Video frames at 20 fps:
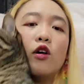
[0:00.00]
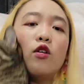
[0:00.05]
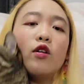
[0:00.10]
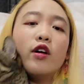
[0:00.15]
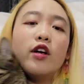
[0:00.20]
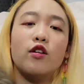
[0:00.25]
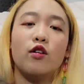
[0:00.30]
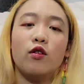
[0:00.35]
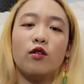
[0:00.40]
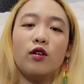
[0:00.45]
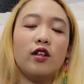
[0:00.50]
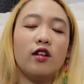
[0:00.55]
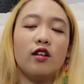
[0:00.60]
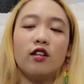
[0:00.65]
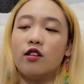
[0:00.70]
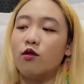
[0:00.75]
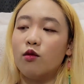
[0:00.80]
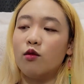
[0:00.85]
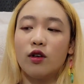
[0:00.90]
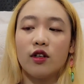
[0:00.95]
Okay, no, he
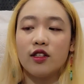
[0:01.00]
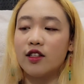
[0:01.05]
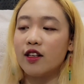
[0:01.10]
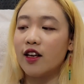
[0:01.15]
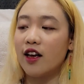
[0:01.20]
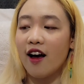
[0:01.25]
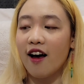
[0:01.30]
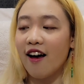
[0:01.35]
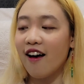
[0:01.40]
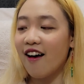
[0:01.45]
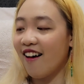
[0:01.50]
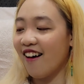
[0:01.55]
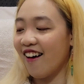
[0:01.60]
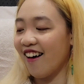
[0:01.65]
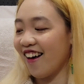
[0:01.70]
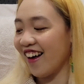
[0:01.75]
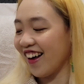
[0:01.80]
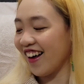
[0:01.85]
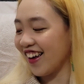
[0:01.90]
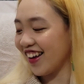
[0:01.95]
doesn't want to say
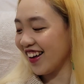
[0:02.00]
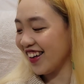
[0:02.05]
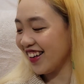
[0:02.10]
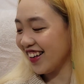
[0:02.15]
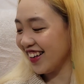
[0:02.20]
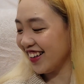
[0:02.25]
hi.